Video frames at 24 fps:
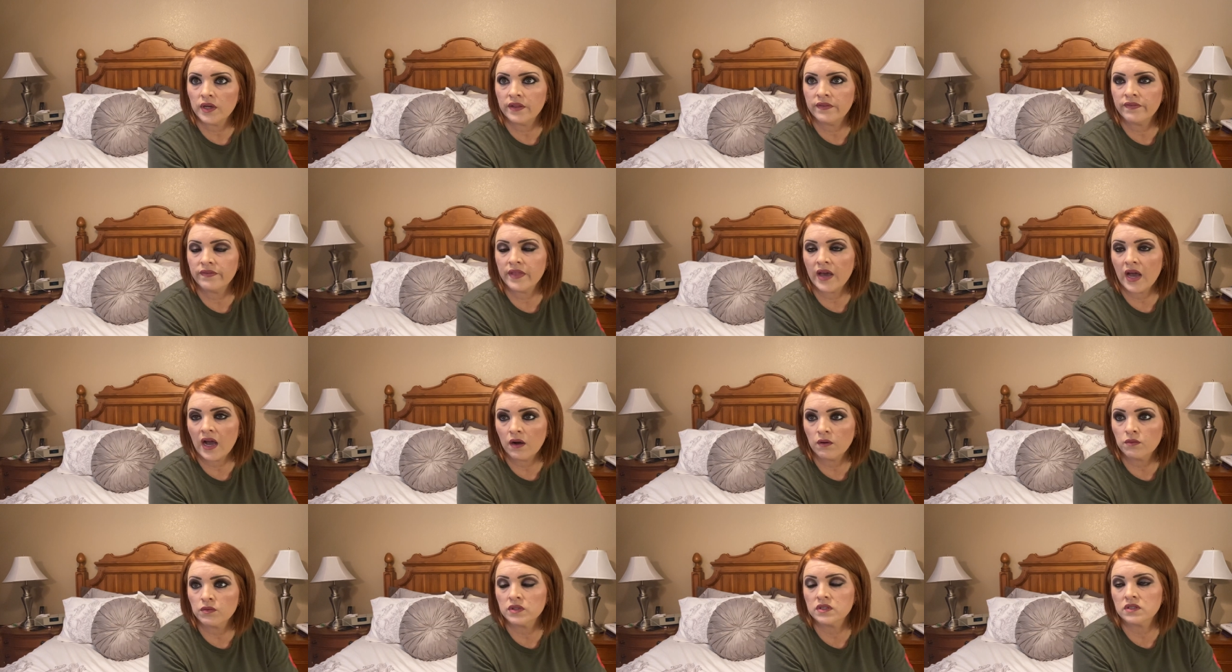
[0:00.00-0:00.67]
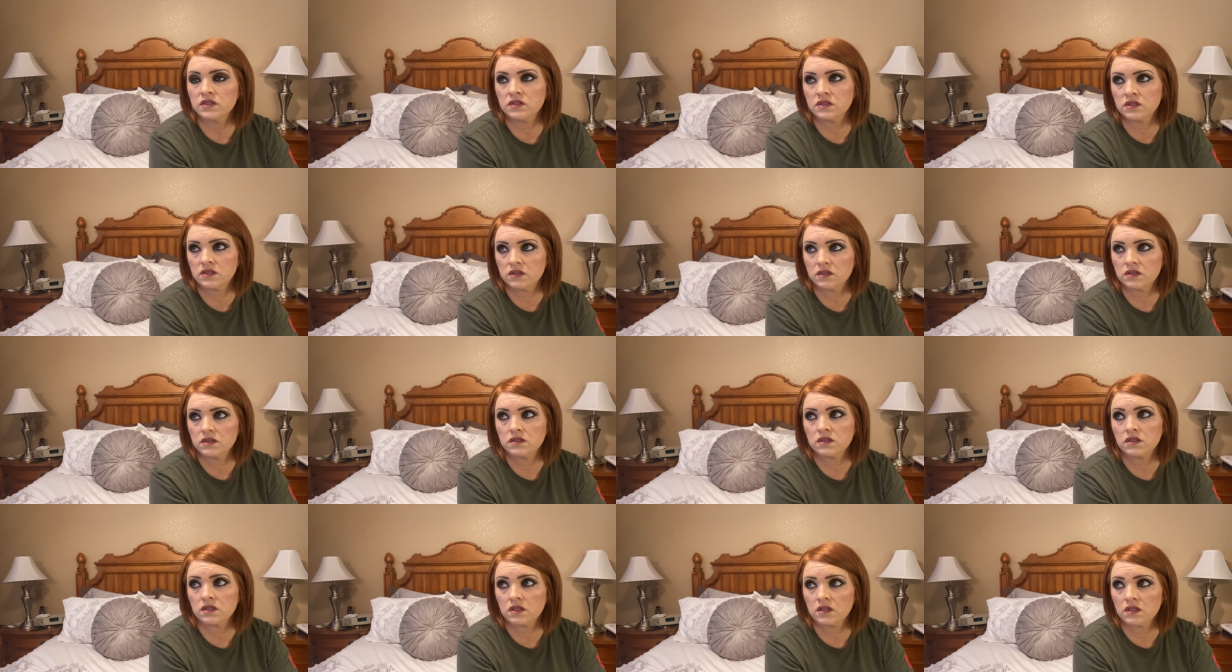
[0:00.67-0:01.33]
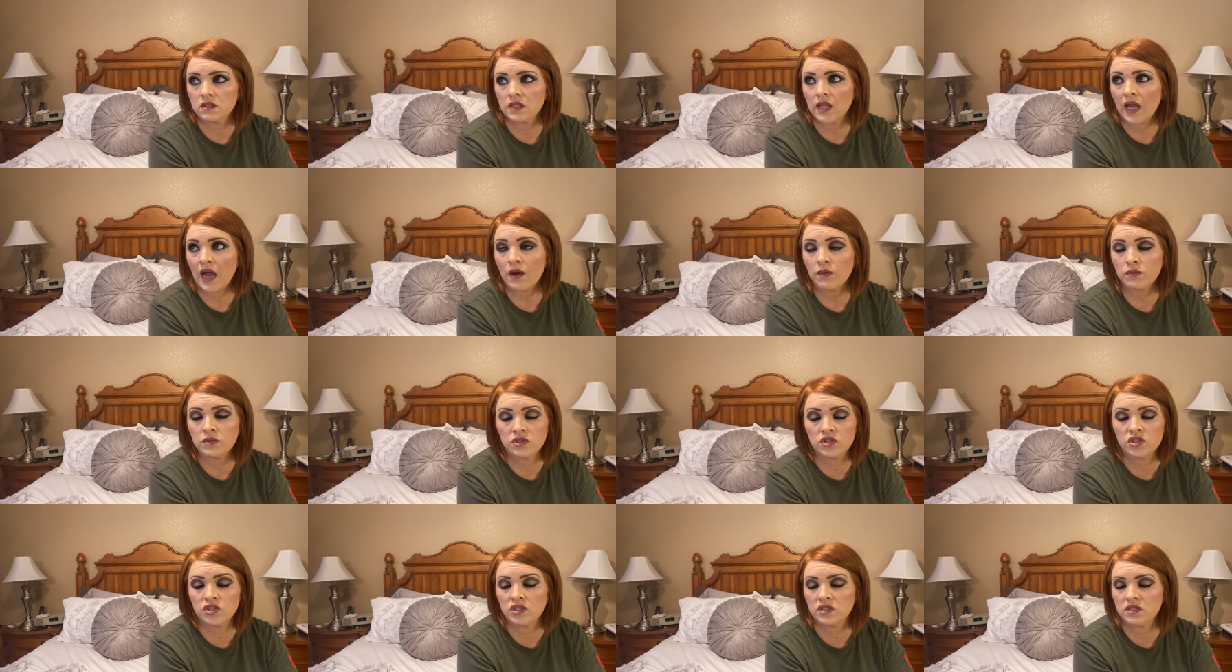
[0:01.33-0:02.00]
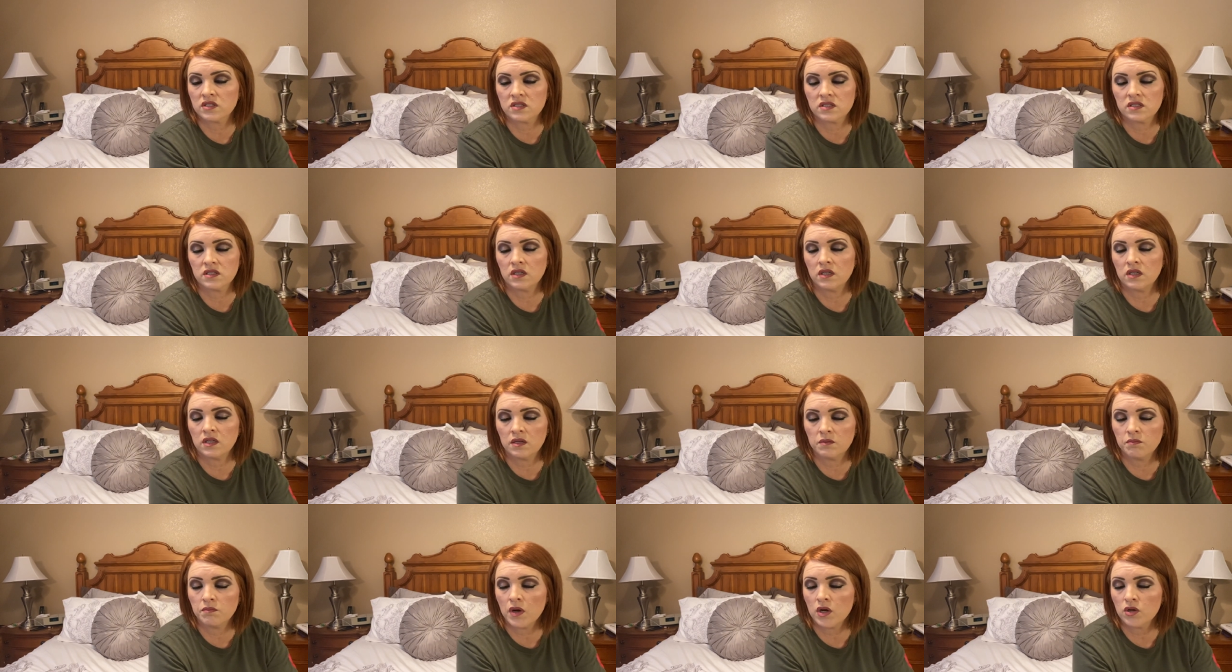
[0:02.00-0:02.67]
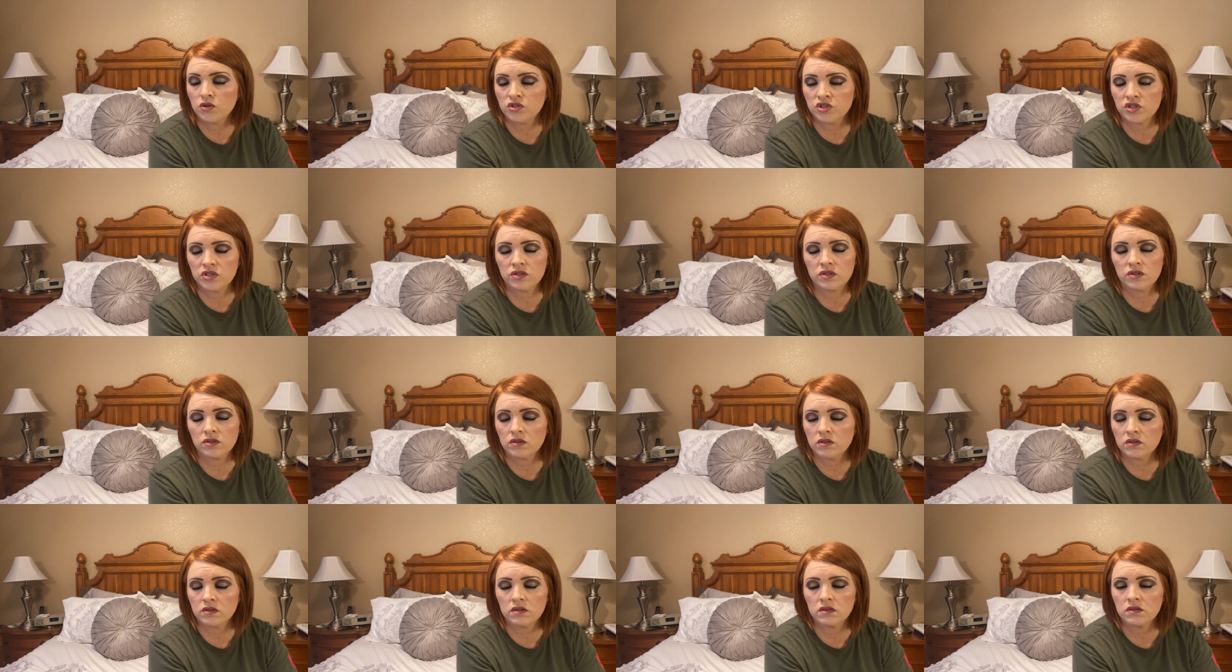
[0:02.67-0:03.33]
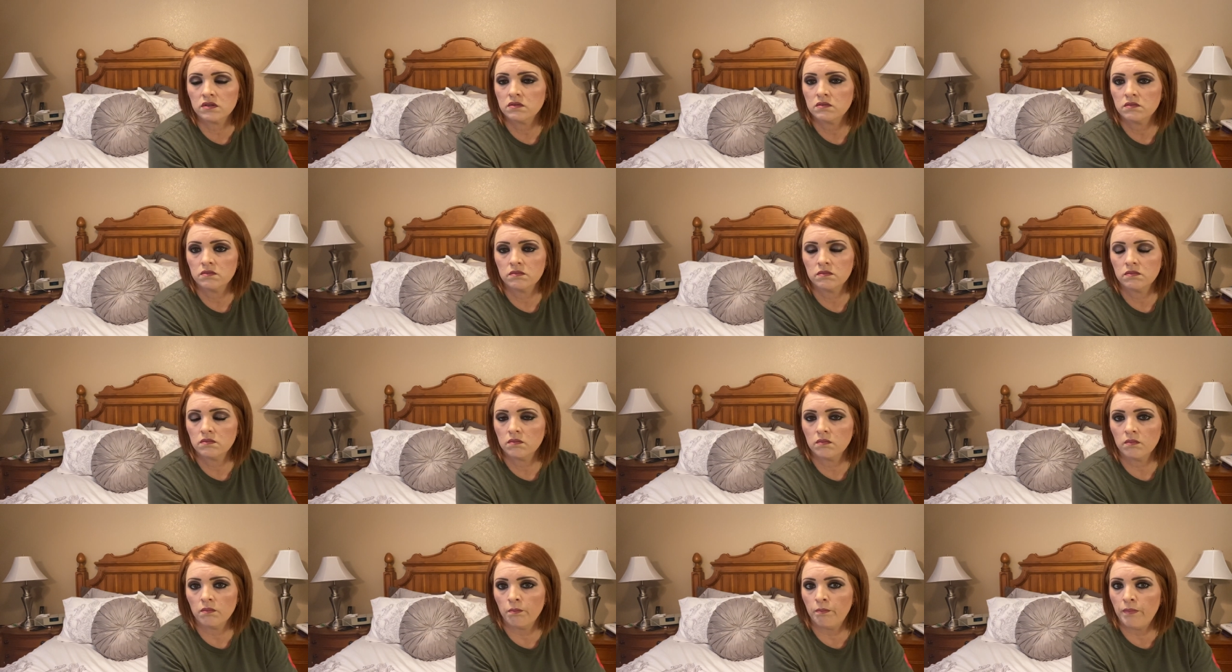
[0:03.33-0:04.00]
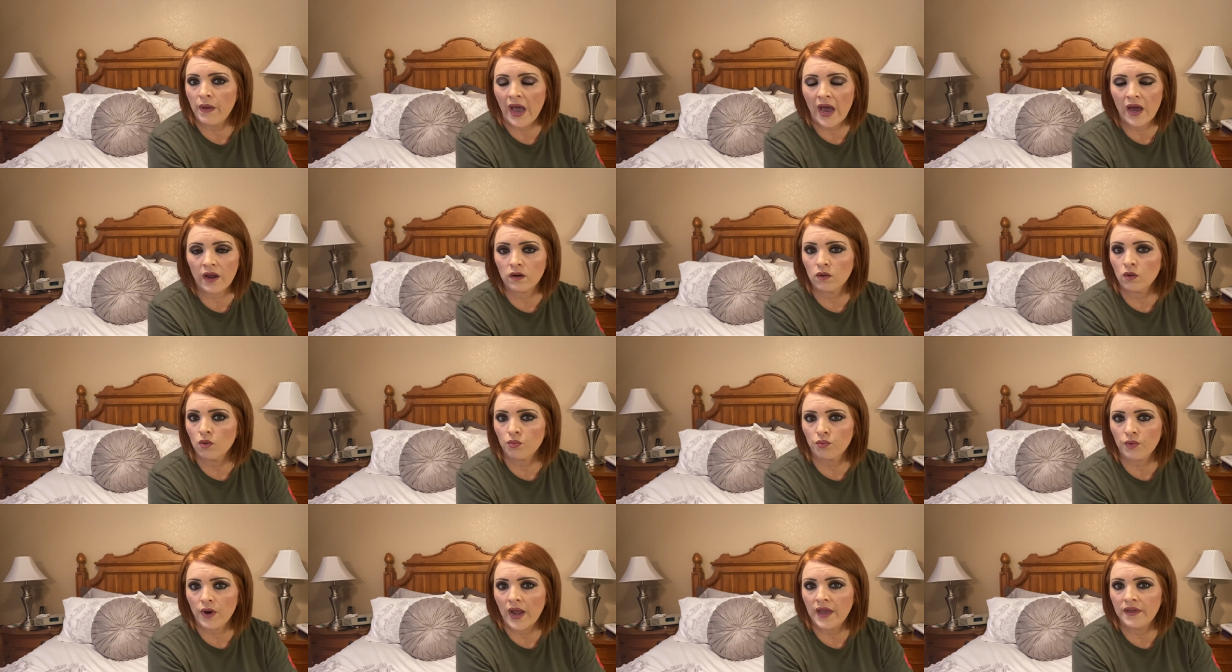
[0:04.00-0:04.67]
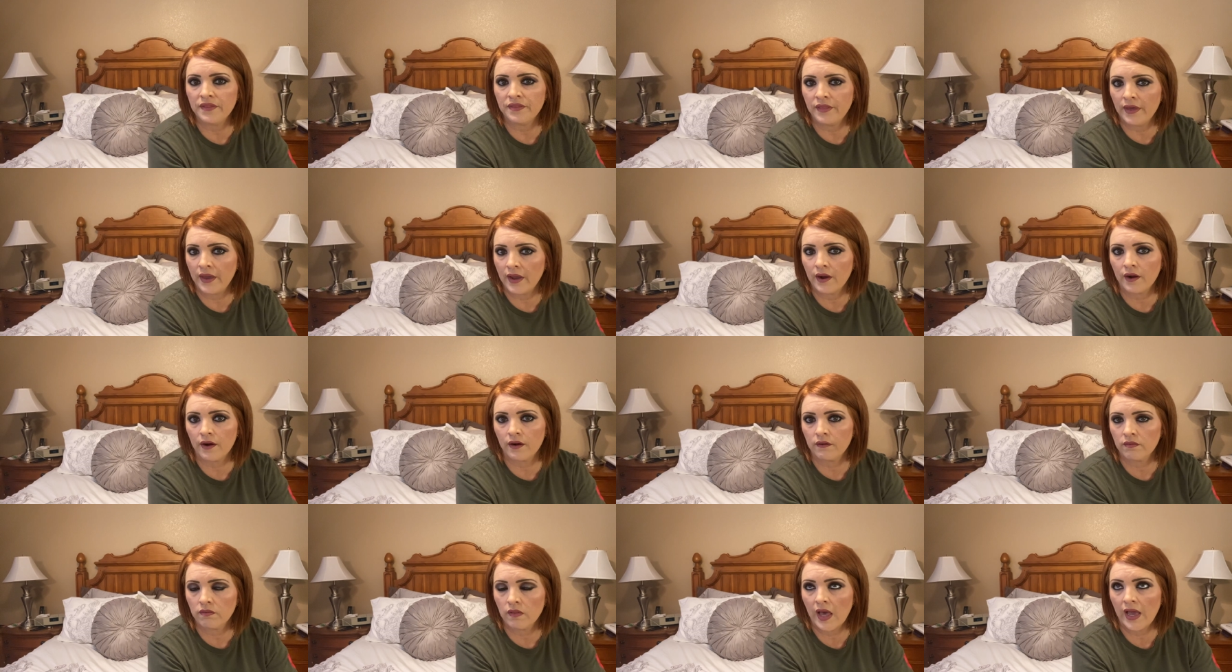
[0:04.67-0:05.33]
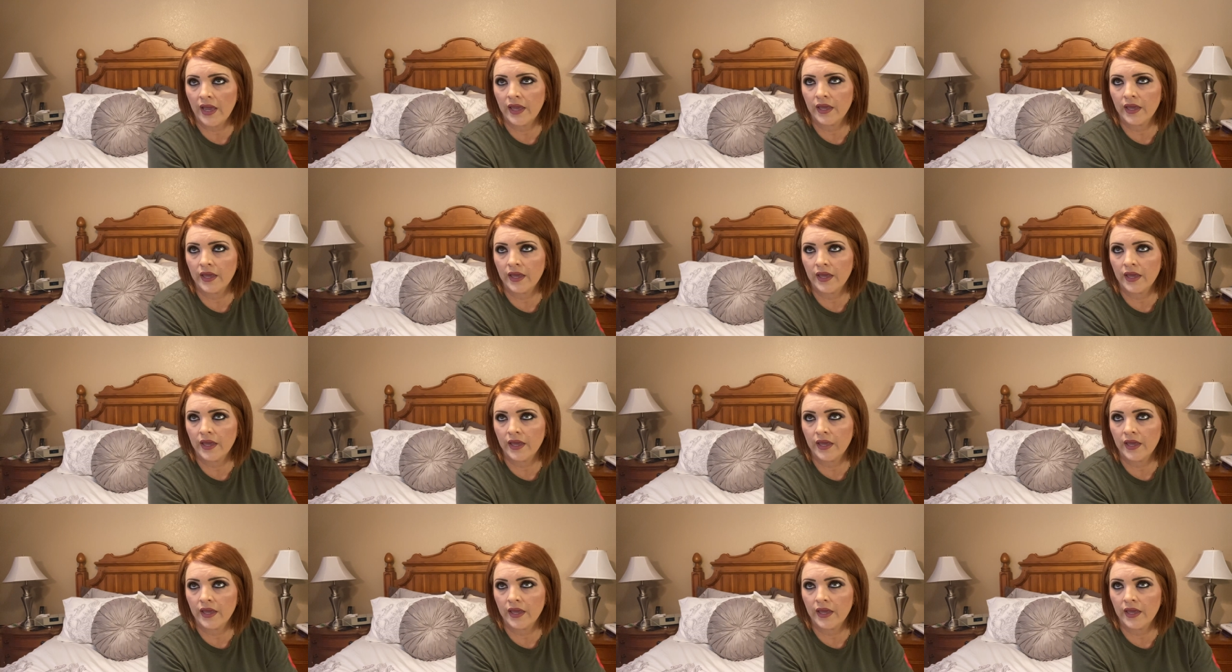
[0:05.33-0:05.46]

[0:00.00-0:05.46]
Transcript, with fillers: And that was just an emotional battle right there.